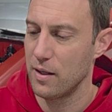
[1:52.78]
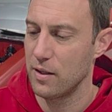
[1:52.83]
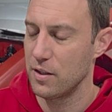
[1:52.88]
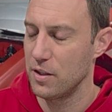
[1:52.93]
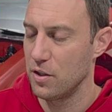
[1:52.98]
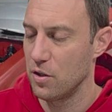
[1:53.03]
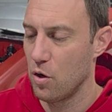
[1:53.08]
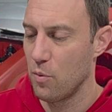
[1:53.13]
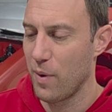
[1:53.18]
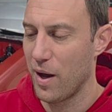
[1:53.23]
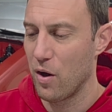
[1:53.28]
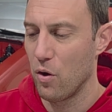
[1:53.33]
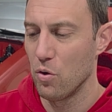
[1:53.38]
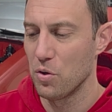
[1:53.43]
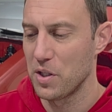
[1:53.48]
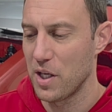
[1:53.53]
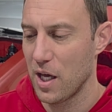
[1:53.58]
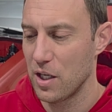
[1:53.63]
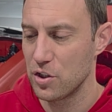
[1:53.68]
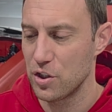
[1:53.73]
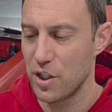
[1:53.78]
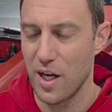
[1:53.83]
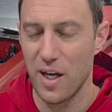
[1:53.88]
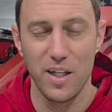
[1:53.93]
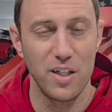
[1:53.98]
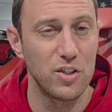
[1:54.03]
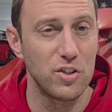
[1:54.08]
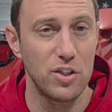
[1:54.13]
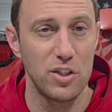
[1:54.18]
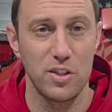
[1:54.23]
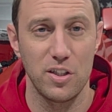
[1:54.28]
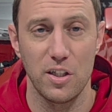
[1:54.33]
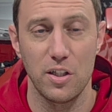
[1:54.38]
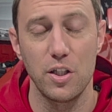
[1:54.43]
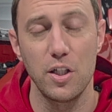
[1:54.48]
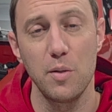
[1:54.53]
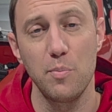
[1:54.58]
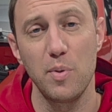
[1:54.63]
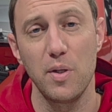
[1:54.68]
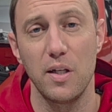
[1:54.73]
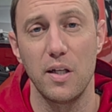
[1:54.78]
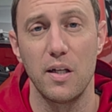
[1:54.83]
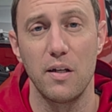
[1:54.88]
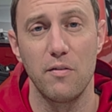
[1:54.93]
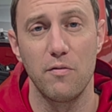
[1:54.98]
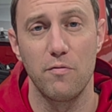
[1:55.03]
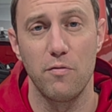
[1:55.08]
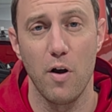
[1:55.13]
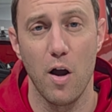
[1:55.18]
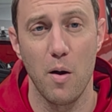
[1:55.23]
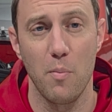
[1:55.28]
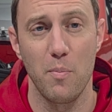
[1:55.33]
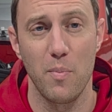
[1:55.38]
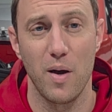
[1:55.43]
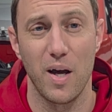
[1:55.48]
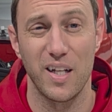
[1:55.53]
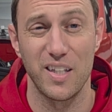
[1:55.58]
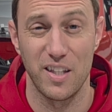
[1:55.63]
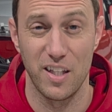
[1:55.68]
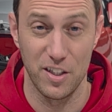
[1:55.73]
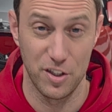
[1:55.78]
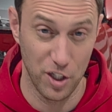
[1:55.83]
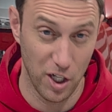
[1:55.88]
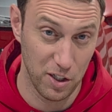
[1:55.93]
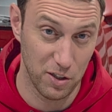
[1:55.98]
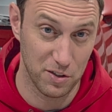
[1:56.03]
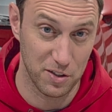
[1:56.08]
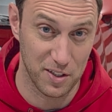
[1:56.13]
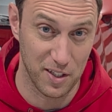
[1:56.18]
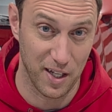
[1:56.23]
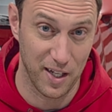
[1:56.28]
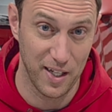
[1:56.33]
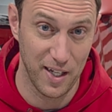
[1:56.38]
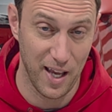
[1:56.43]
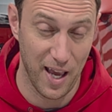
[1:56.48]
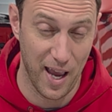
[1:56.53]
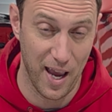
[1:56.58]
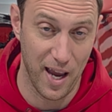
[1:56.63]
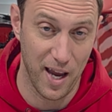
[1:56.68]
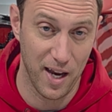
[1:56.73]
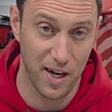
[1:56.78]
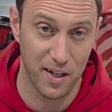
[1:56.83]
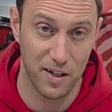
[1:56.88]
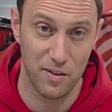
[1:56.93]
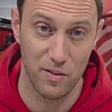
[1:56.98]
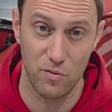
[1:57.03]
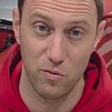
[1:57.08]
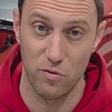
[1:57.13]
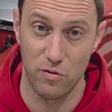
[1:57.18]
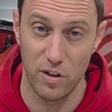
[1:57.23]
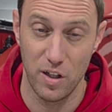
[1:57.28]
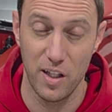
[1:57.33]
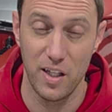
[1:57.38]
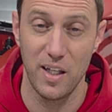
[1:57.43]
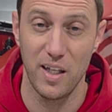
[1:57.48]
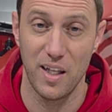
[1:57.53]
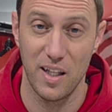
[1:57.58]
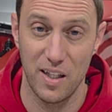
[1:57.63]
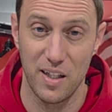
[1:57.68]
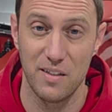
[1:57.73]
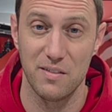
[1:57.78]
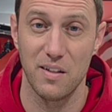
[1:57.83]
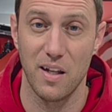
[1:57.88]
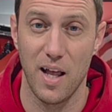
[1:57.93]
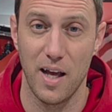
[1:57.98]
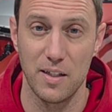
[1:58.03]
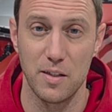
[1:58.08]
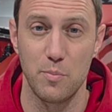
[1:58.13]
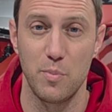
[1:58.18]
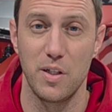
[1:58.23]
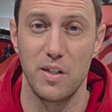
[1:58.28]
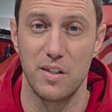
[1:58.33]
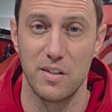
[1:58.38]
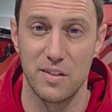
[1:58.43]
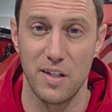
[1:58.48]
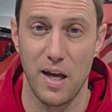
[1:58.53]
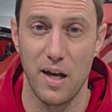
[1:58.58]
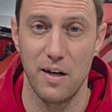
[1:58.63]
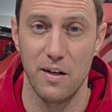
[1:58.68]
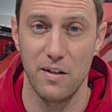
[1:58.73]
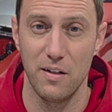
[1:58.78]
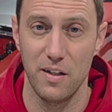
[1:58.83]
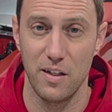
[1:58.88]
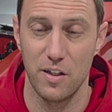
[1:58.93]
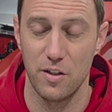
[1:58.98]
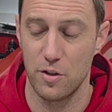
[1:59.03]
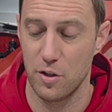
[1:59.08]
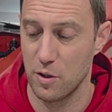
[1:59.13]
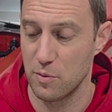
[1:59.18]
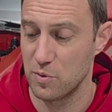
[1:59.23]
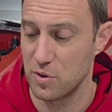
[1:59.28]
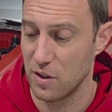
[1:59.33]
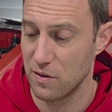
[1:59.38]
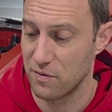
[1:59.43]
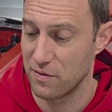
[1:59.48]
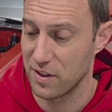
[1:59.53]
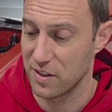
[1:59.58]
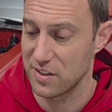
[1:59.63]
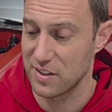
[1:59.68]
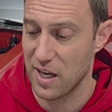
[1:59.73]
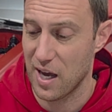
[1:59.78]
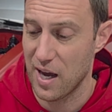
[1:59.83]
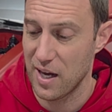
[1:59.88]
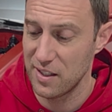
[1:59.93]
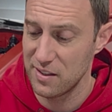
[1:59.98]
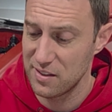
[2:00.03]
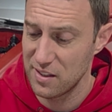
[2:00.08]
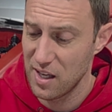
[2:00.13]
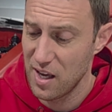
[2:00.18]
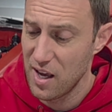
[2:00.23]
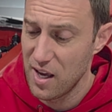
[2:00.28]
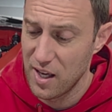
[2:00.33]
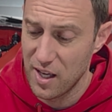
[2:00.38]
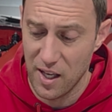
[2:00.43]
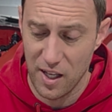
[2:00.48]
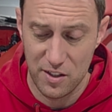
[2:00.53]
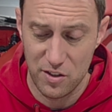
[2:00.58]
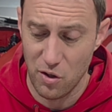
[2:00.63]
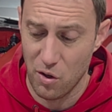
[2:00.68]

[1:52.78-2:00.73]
you know, my old catch can is just a cheapie from the jungle site, and really it leaves a lot to be desired in terms of the size. It's